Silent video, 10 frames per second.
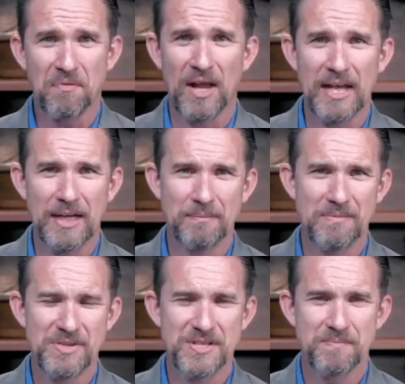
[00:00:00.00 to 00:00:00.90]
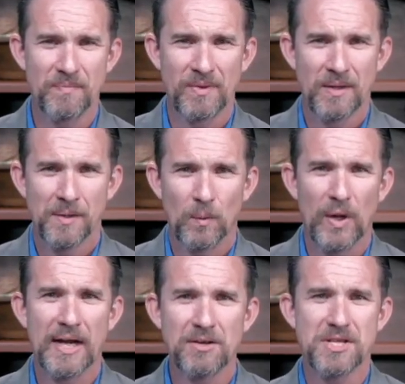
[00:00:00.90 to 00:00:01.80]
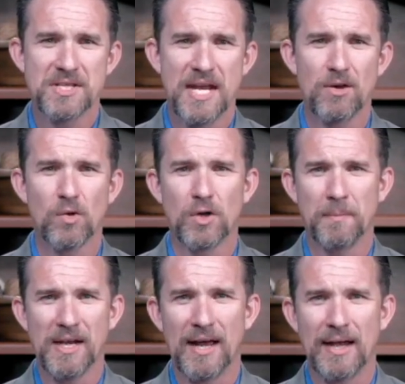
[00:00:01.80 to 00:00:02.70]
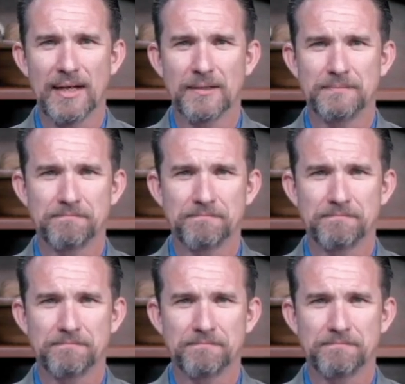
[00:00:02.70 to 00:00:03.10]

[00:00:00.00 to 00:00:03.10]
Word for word: flames. What else is hell going to be like?